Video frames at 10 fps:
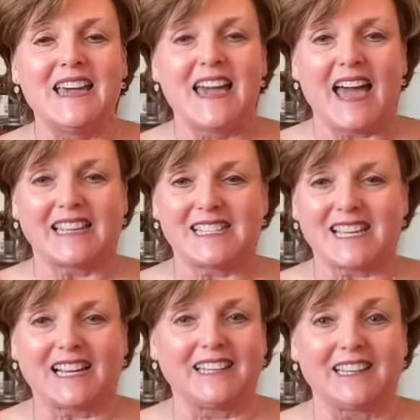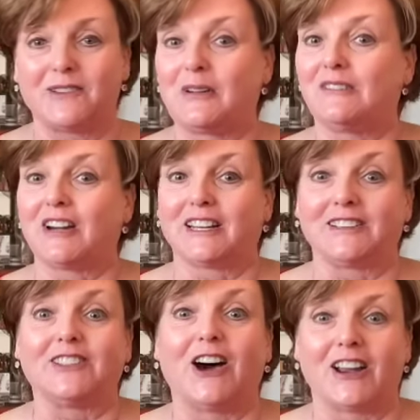And secondly, we've got a
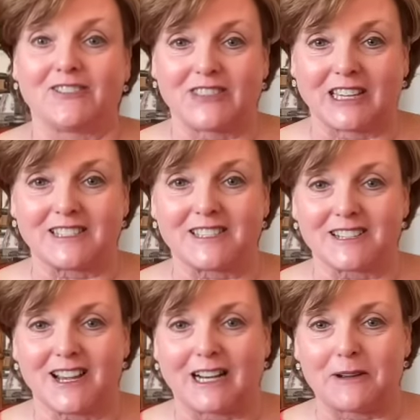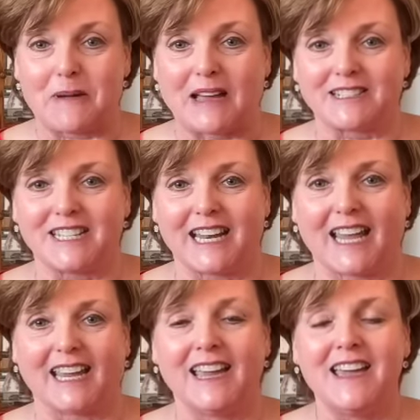lot of things to talk about
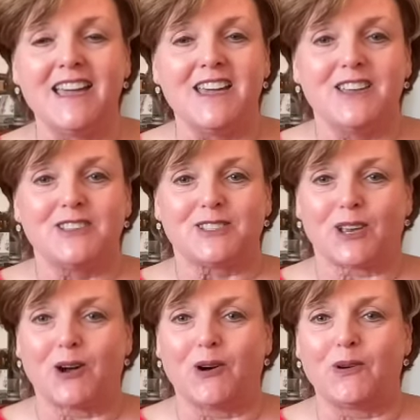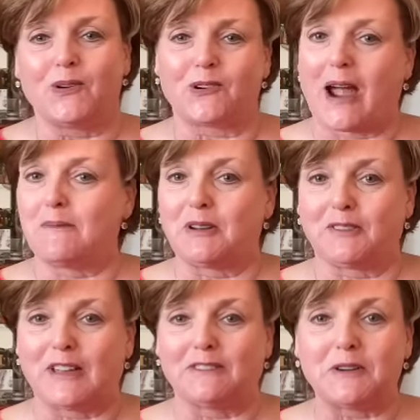today. So grab your
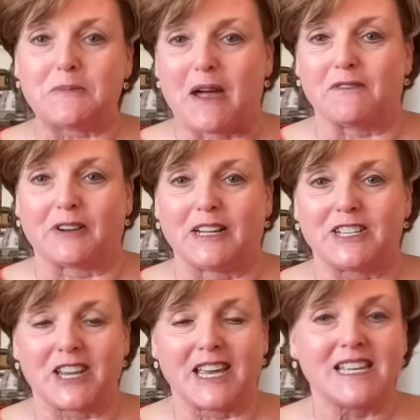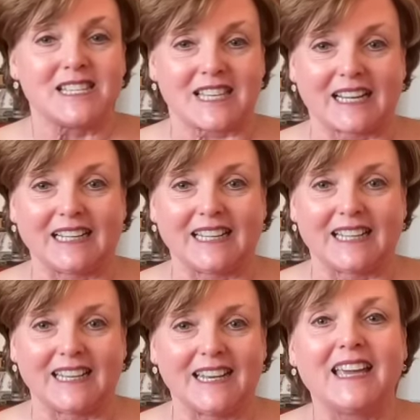favorite beverage, settle
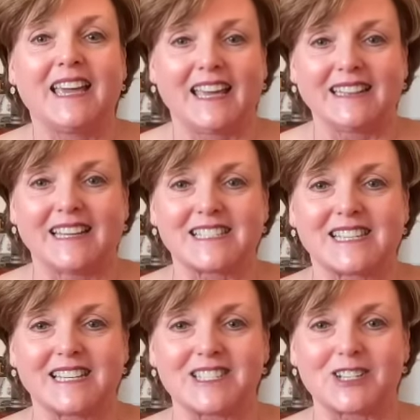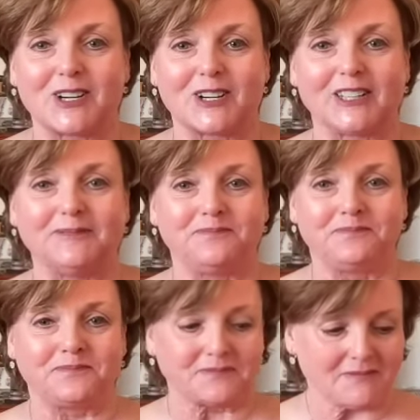in, and let's get started.
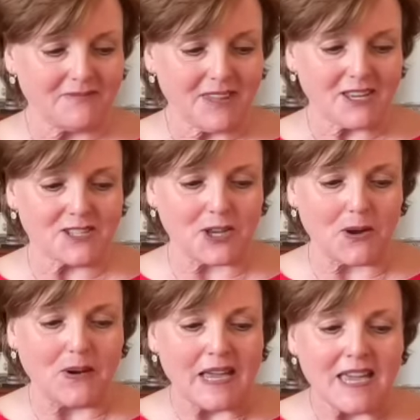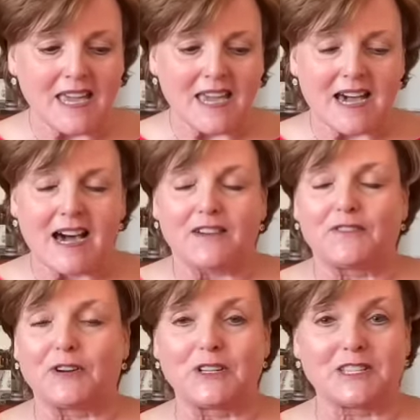So
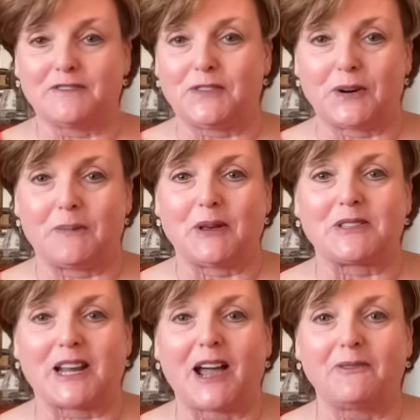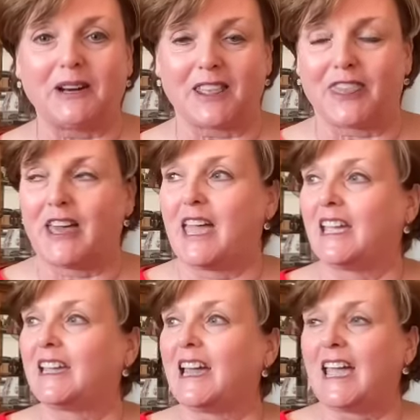first and foremost, I want to
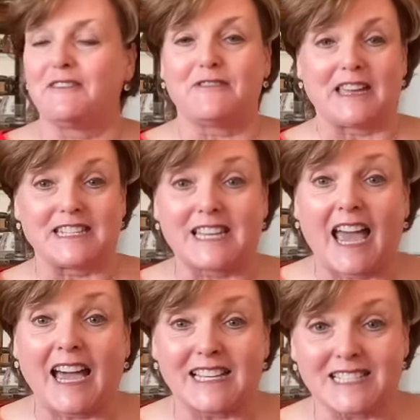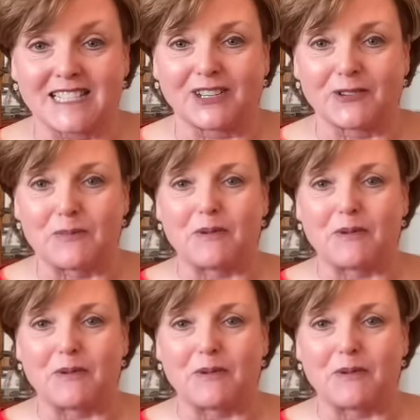thank a fantastic group